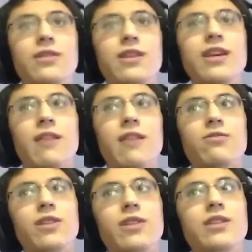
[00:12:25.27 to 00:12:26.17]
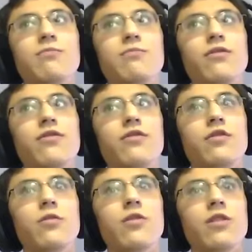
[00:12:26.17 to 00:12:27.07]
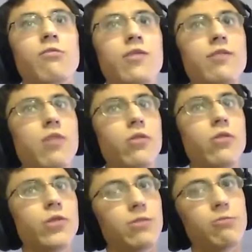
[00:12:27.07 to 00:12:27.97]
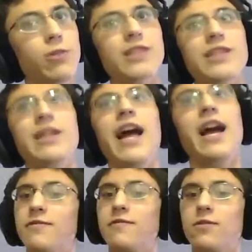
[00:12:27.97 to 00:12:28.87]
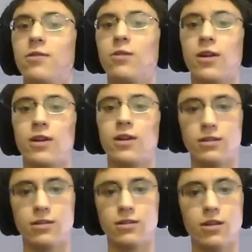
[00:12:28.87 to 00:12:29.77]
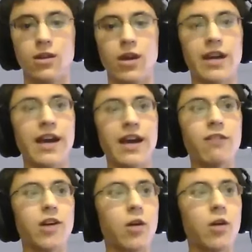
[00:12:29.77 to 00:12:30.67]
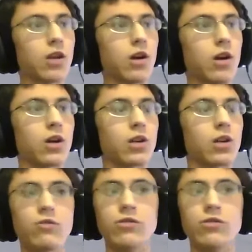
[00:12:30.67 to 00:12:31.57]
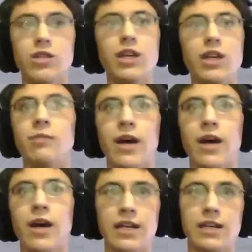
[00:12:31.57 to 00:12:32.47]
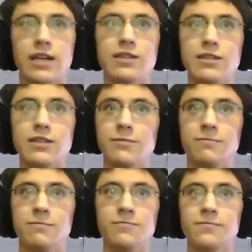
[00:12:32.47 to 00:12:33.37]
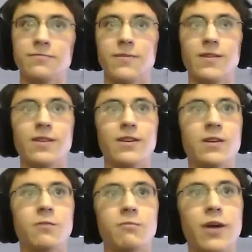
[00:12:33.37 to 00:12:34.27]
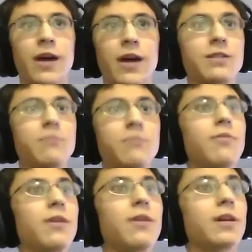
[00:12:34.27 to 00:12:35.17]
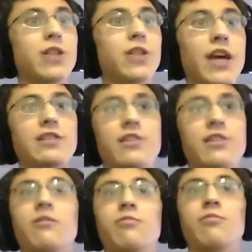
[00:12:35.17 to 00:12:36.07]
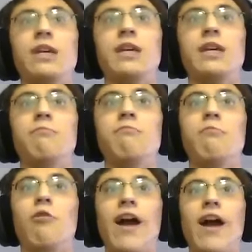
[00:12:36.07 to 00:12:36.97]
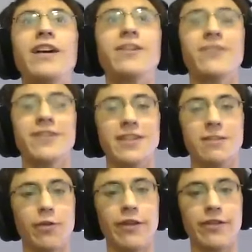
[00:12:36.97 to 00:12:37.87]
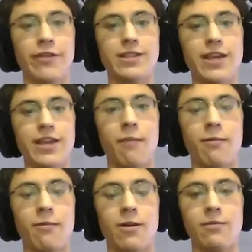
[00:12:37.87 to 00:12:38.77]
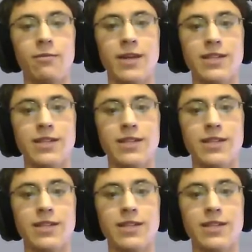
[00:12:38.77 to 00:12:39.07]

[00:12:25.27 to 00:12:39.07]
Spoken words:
think that was released before the Wii Motion Plus in Act 4. And I don't know what the huge deal about it is, but chances are it'll be more accurate than previous camera.